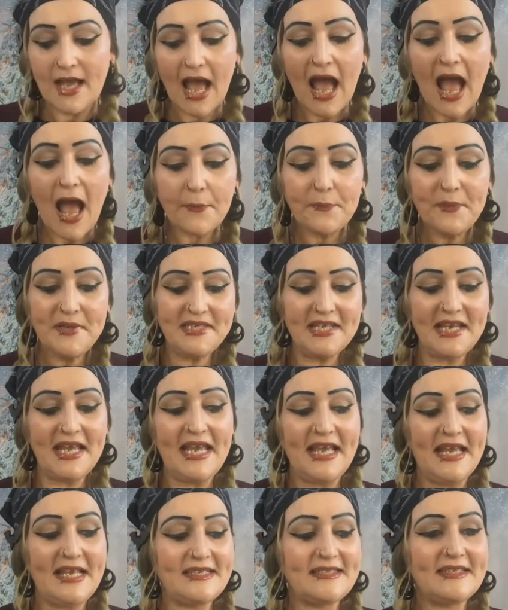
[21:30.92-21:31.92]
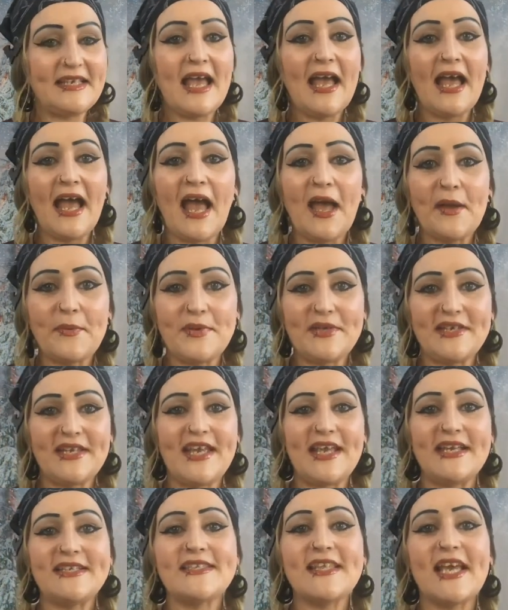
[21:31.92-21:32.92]
Happy days. Happy
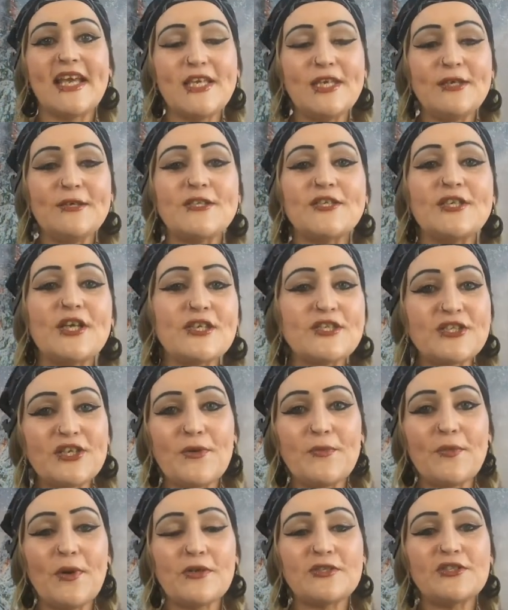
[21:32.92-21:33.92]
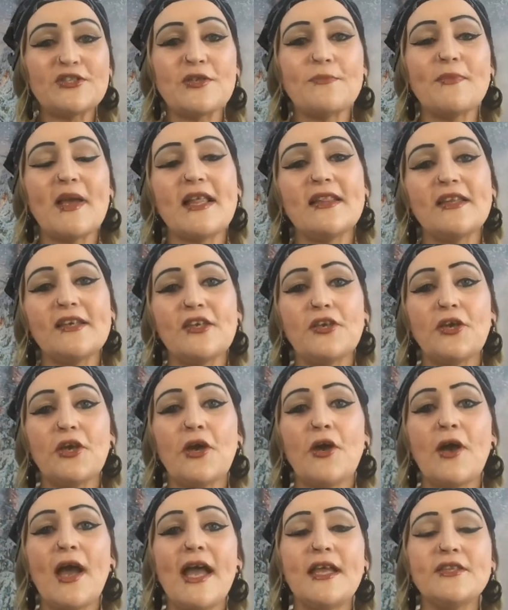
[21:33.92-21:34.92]
days. Thank you so much to Metal
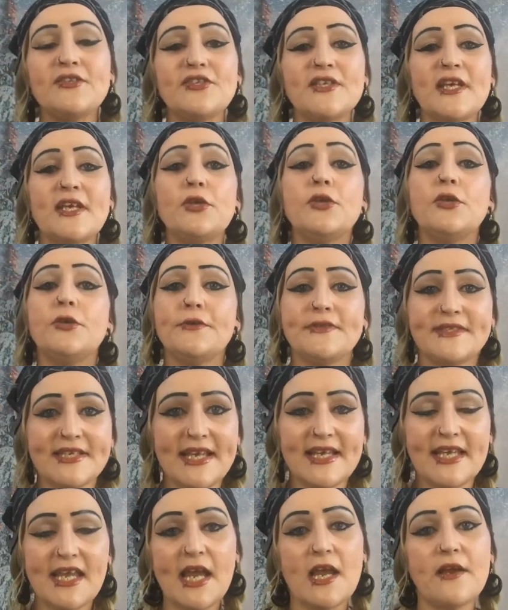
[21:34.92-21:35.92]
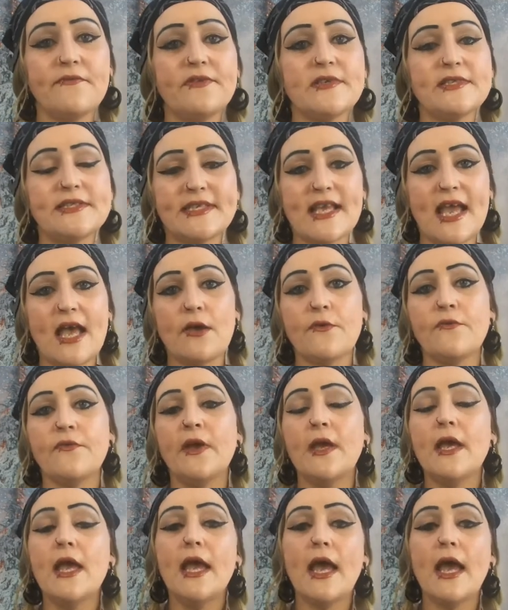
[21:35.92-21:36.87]
Liqueur. Angie, you take care of yourself.